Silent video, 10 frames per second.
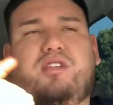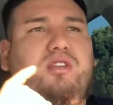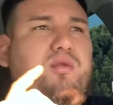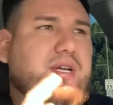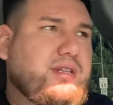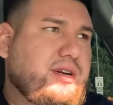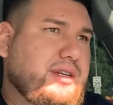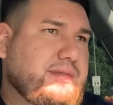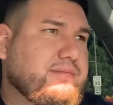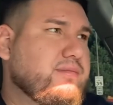you get dirty.
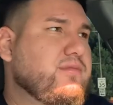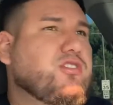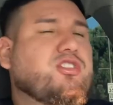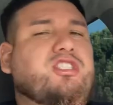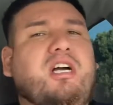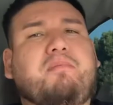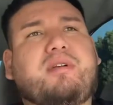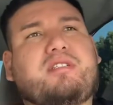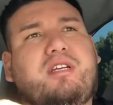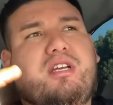
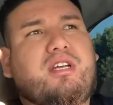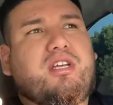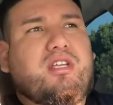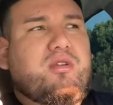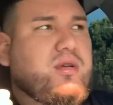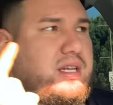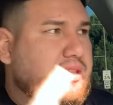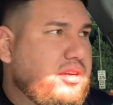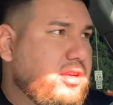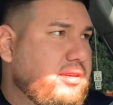Jumpers, you get
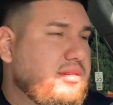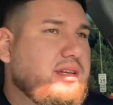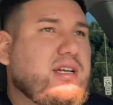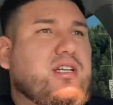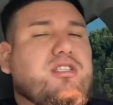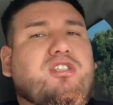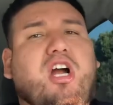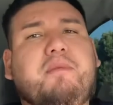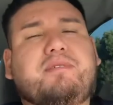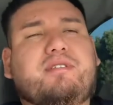dirty.
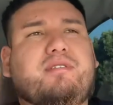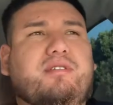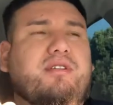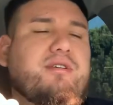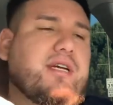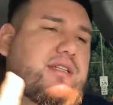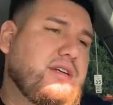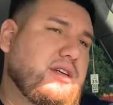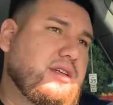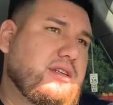Tarps, you get
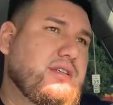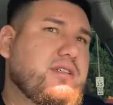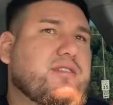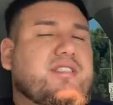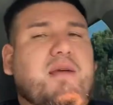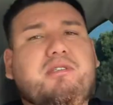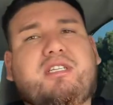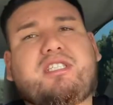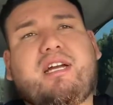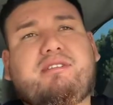dirty. Tables
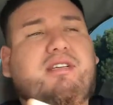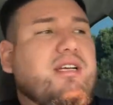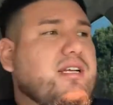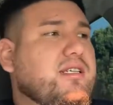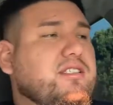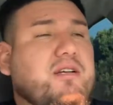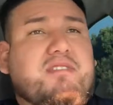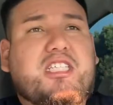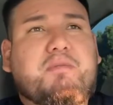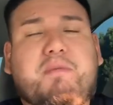and chairs,
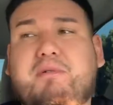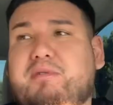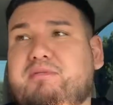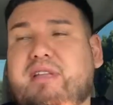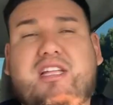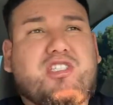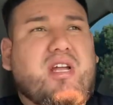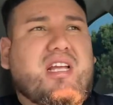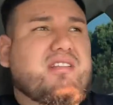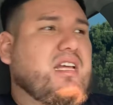sometimes people, they
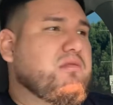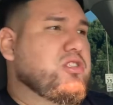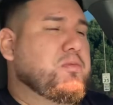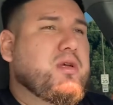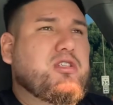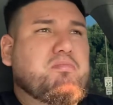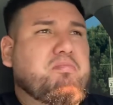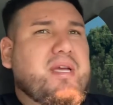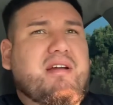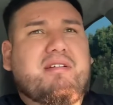drink, they spill
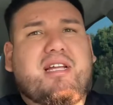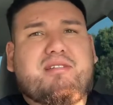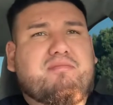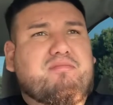beer, they